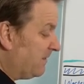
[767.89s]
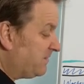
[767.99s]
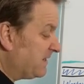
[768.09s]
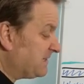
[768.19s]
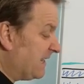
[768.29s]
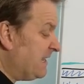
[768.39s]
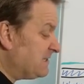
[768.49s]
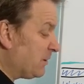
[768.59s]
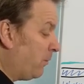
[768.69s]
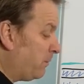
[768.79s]
They'd
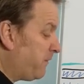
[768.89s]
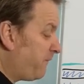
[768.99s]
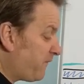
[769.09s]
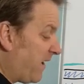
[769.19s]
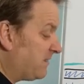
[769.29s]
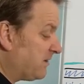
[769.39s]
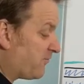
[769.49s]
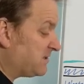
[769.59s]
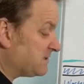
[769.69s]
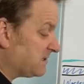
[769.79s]
eat all the fat and the
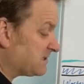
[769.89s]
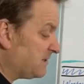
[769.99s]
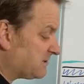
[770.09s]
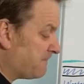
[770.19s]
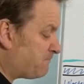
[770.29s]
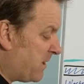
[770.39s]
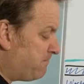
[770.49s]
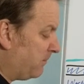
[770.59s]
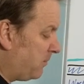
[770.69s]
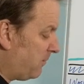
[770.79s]
grease and the sludge. And
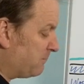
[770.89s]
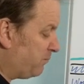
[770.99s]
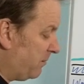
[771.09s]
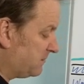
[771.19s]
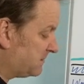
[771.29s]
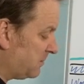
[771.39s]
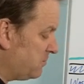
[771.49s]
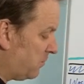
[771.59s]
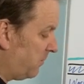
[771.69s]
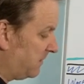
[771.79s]
people who had blocked
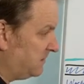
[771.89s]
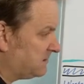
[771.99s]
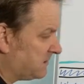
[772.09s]
soakaways,